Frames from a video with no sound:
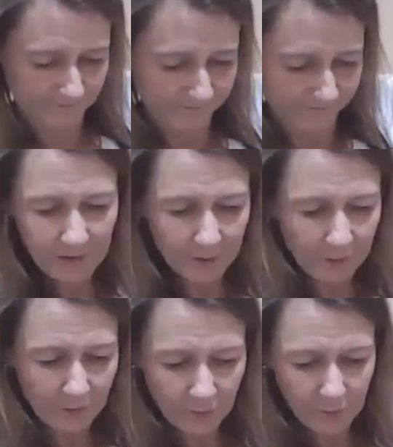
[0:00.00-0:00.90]
Turn it
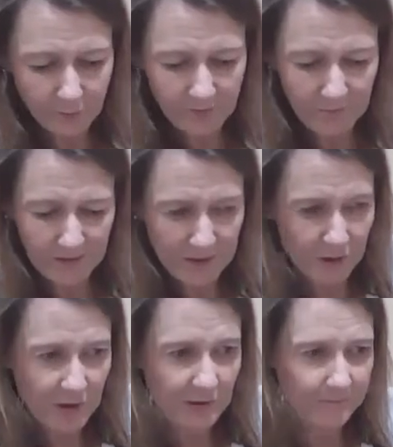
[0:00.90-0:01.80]
onto the
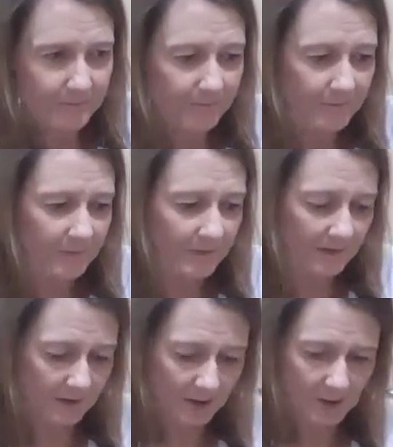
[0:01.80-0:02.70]
bench,
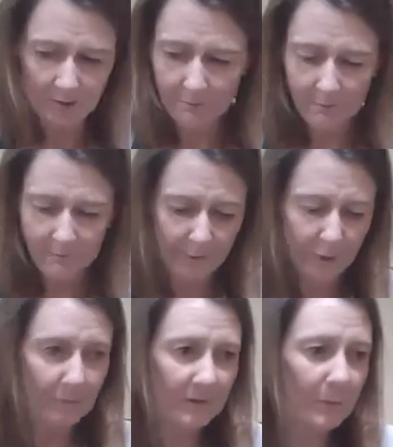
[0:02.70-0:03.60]

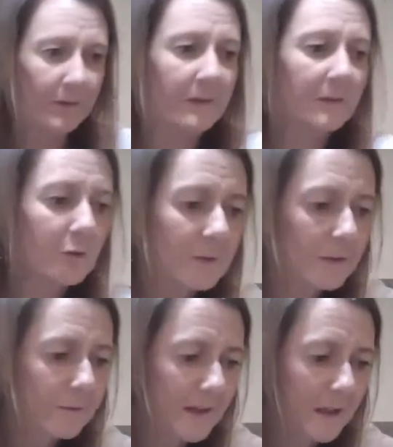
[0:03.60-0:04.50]
preferably with a little
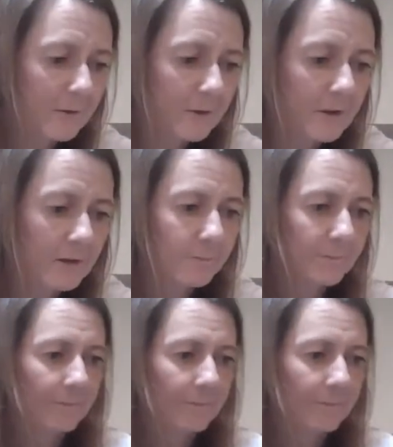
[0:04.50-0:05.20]
bit of flour on it.